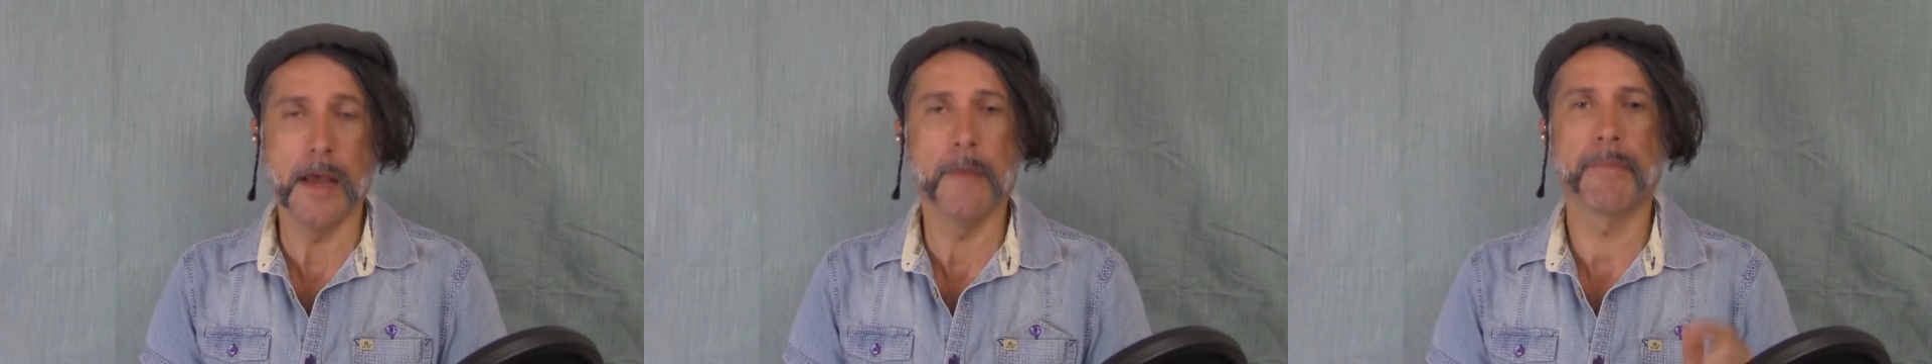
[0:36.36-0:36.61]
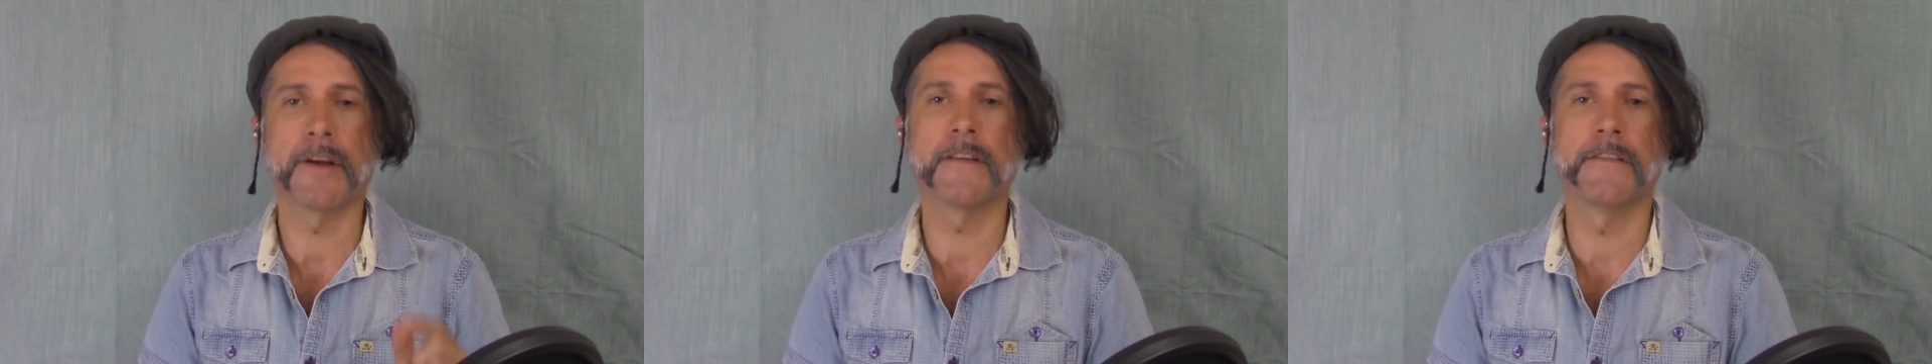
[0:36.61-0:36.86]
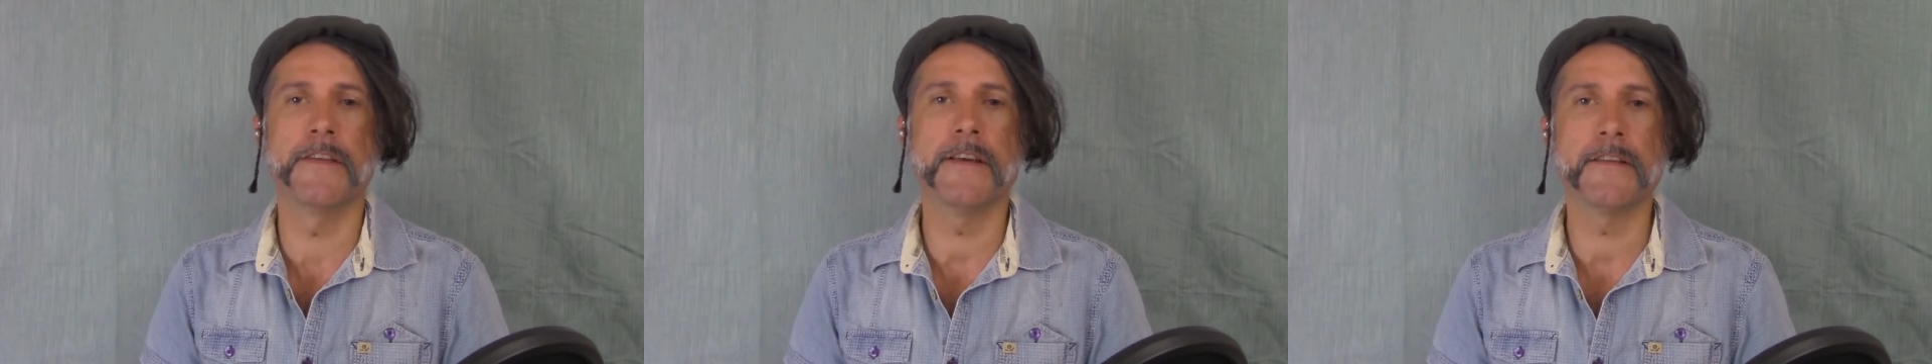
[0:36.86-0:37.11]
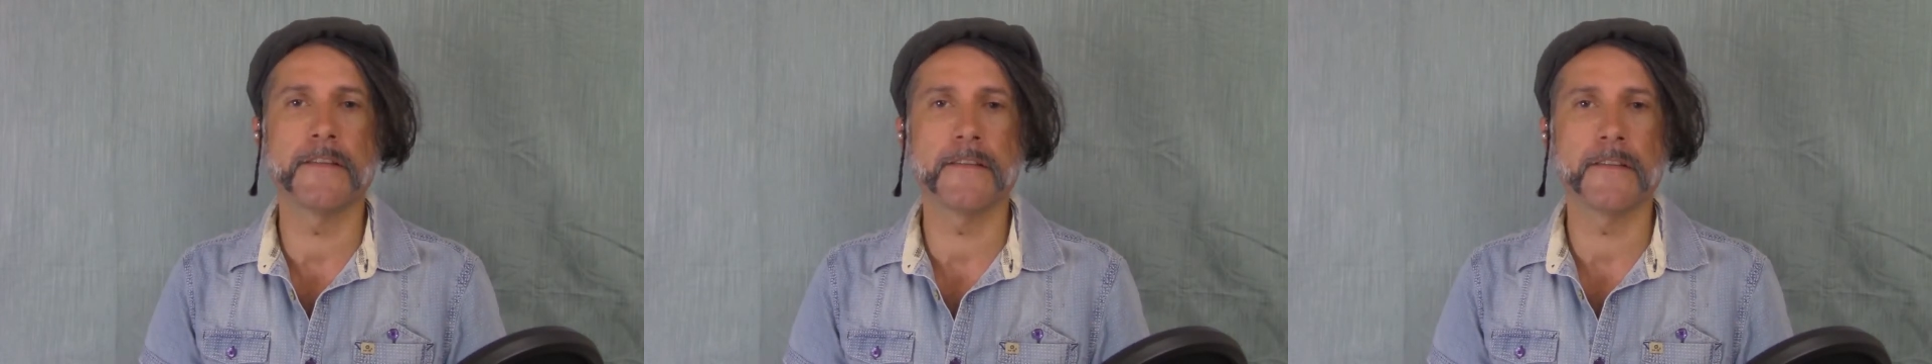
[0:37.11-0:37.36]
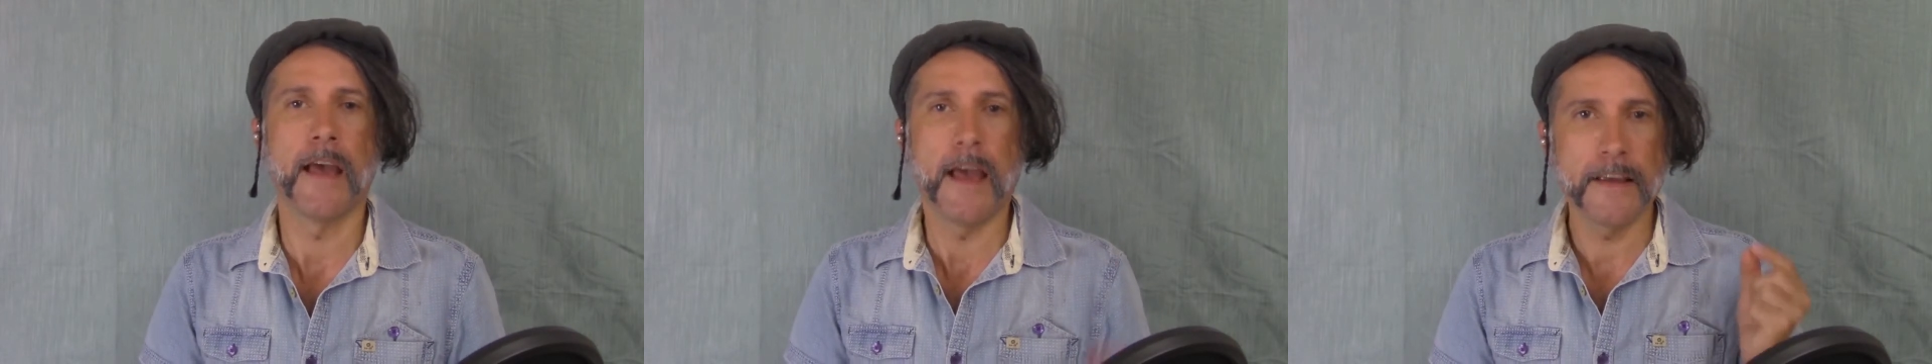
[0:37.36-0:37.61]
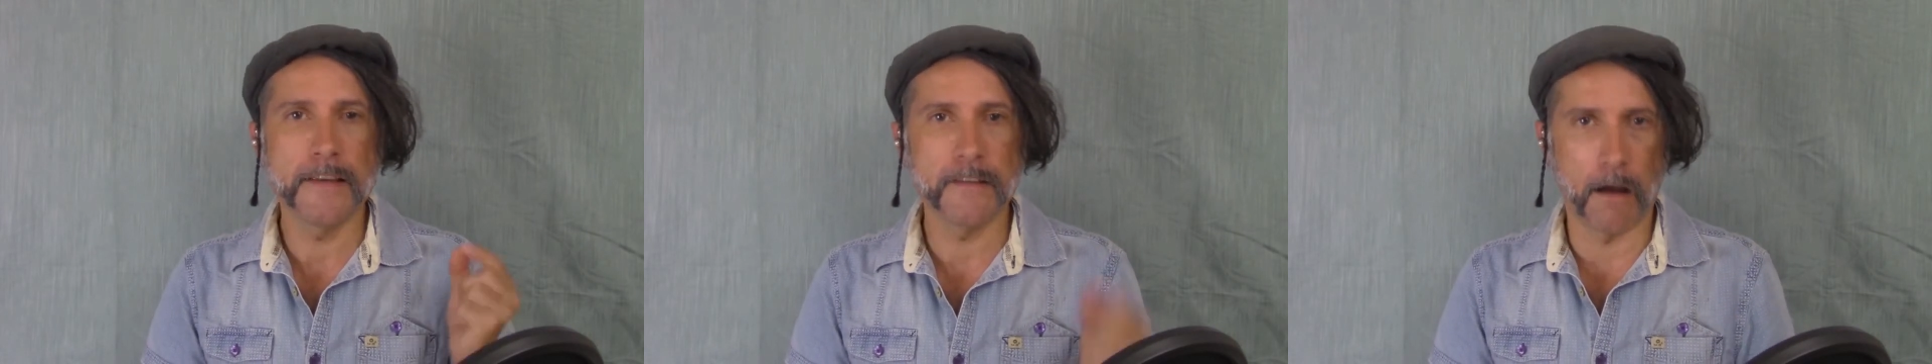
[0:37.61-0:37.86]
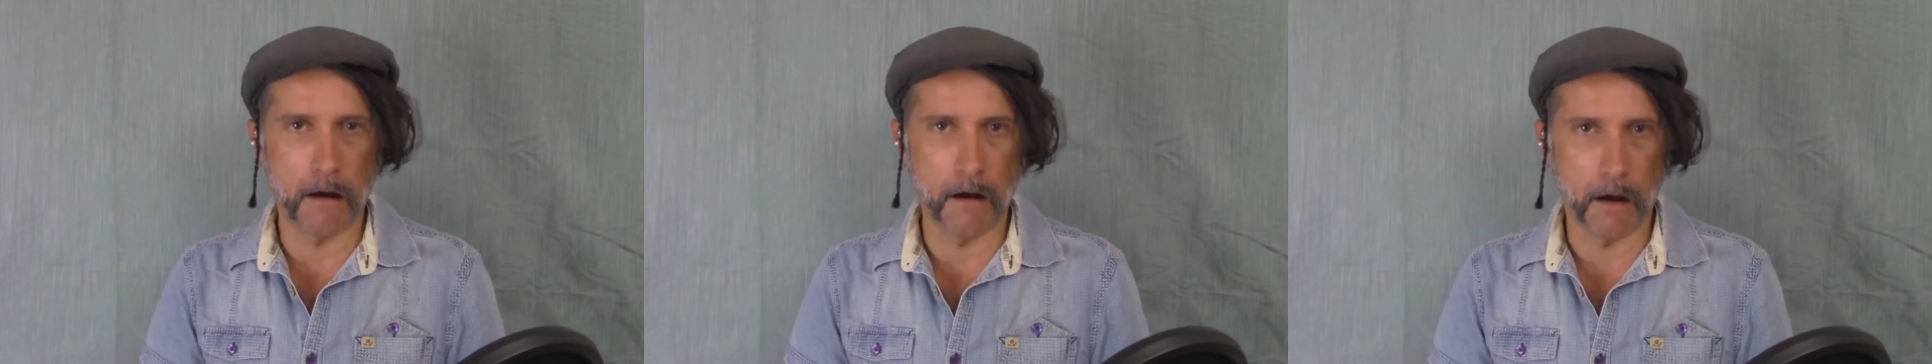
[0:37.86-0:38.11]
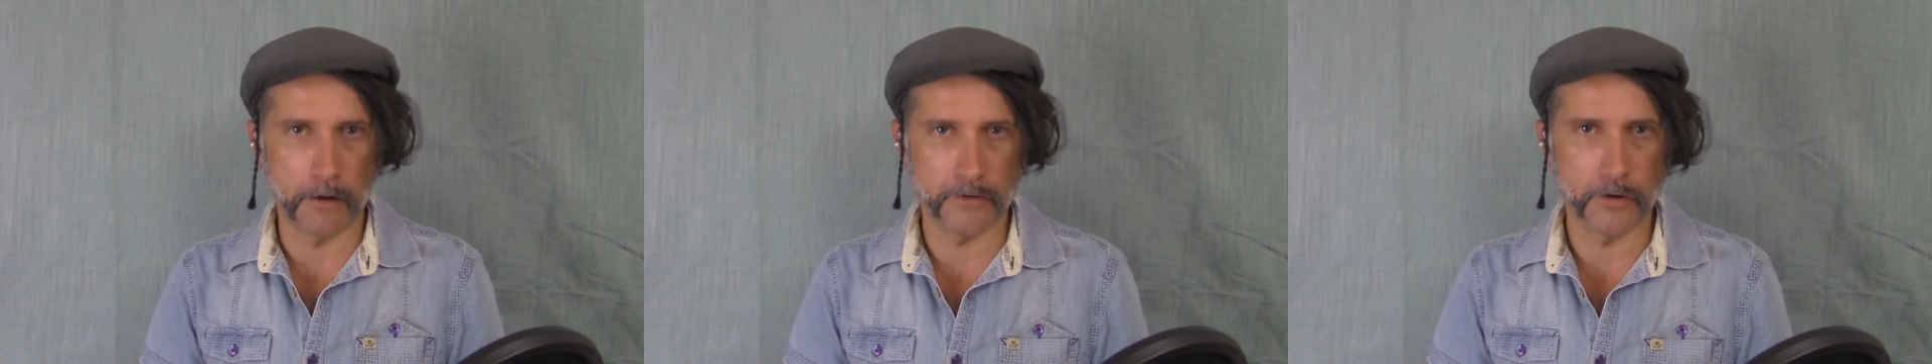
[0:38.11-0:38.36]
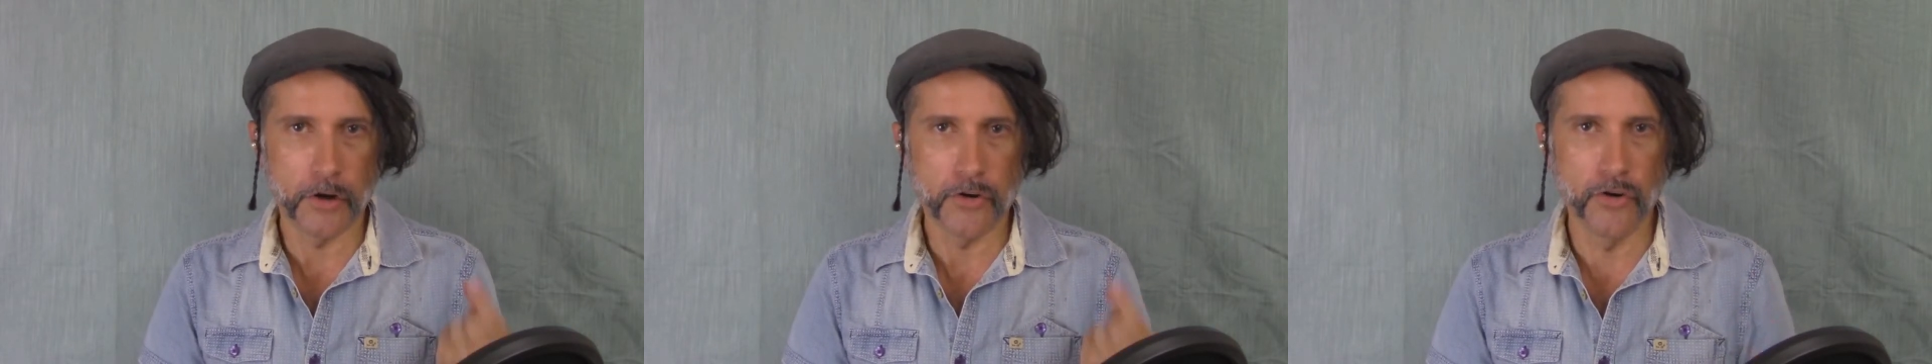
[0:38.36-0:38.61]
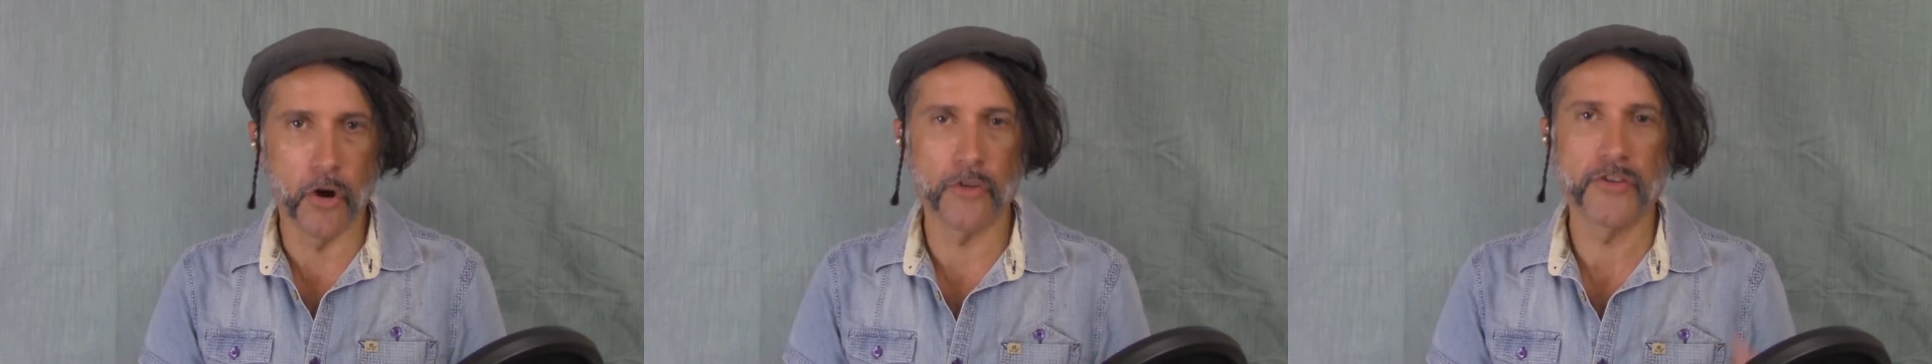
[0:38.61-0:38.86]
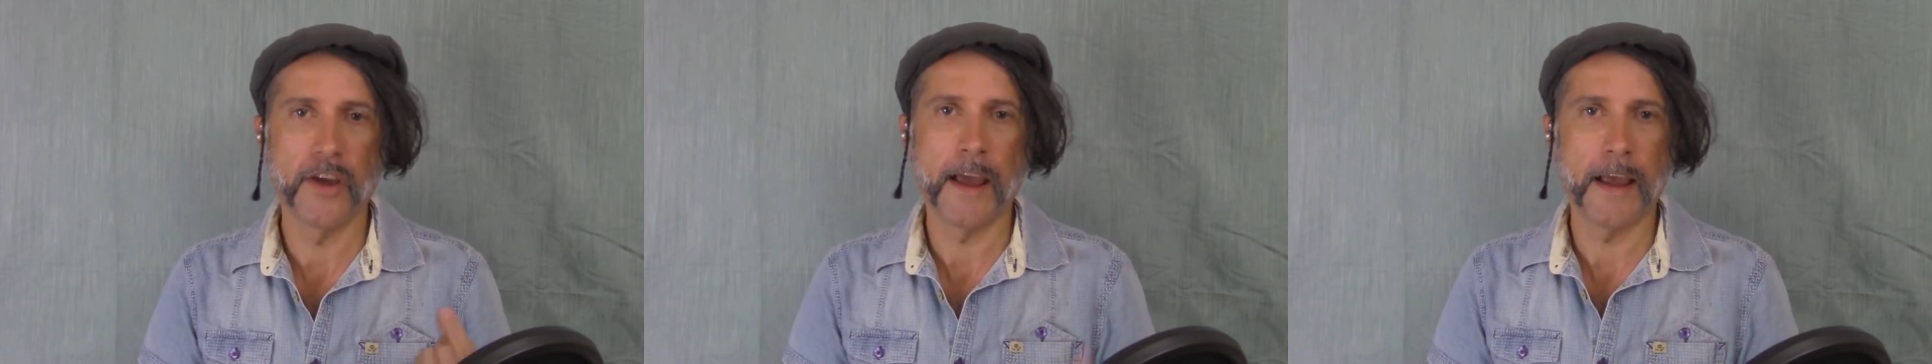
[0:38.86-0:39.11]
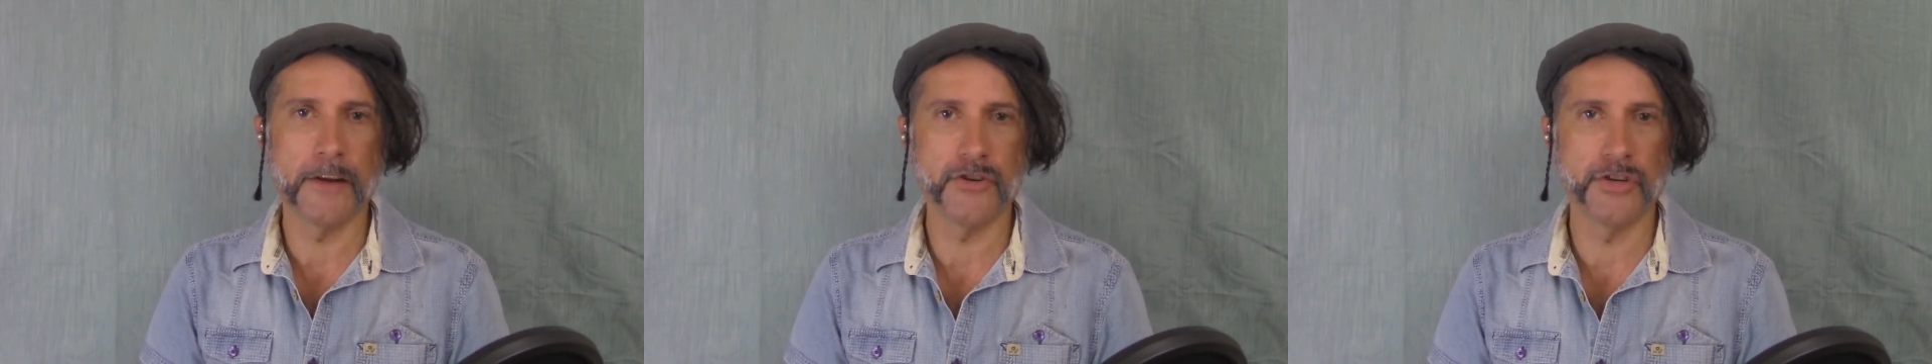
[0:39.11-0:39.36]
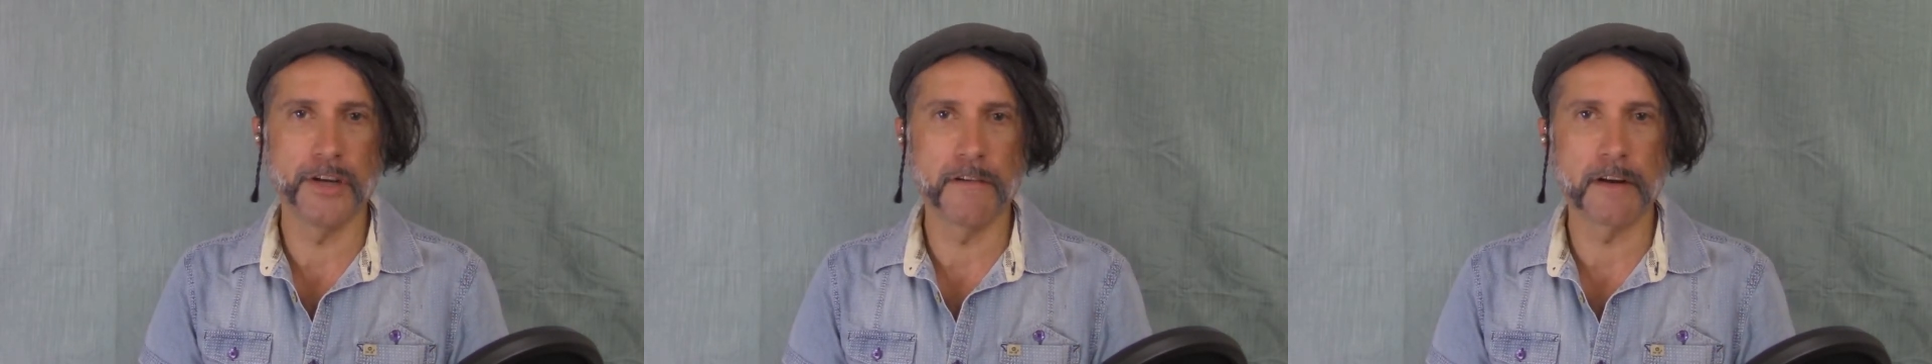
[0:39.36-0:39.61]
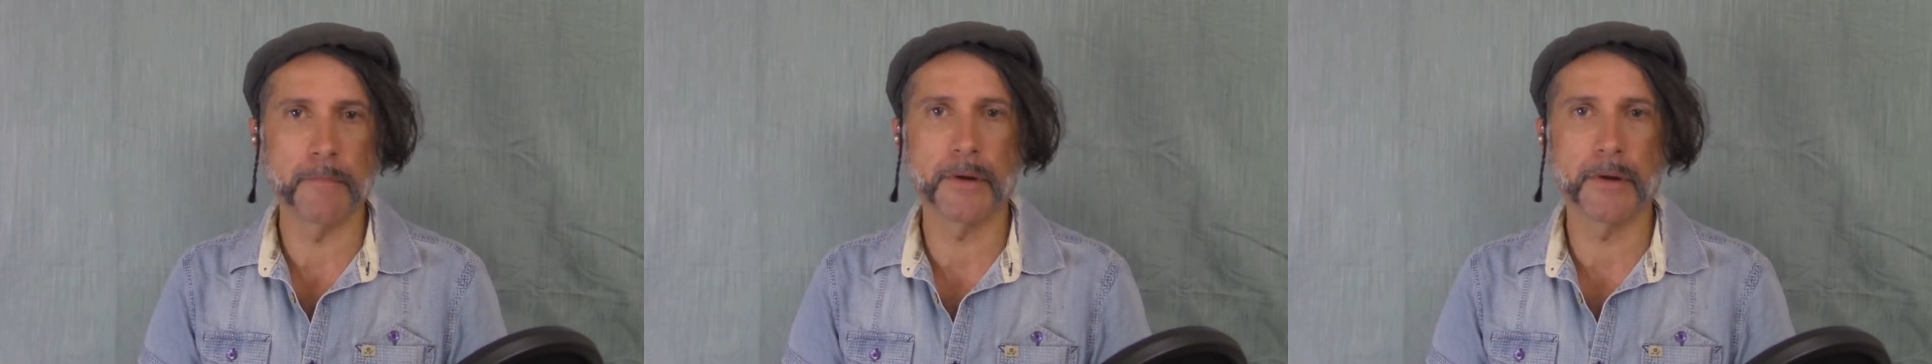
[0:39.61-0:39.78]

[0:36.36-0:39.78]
Because this is art, not engineering.